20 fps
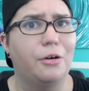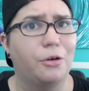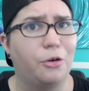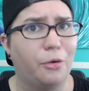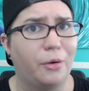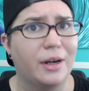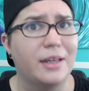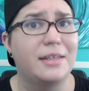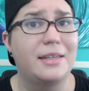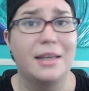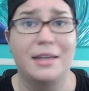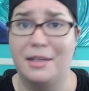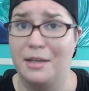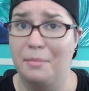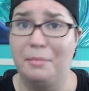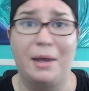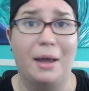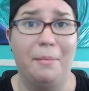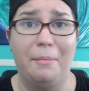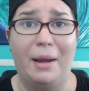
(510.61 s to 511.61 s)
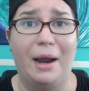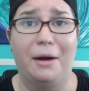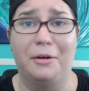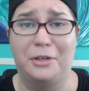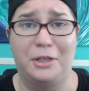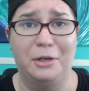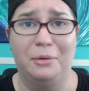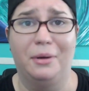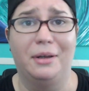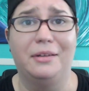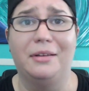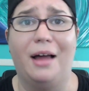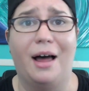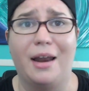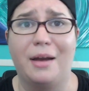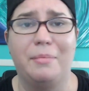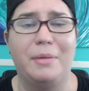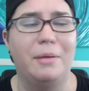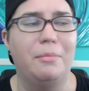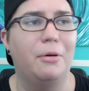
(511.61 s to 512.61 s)
criticism compared to a
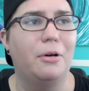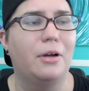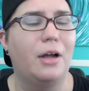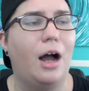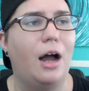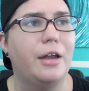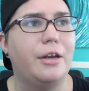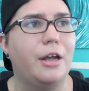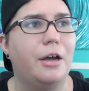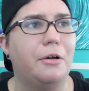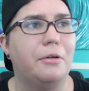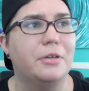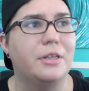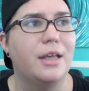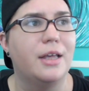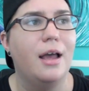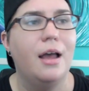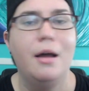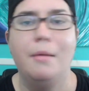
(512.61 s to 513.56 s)
lot of people, God knows.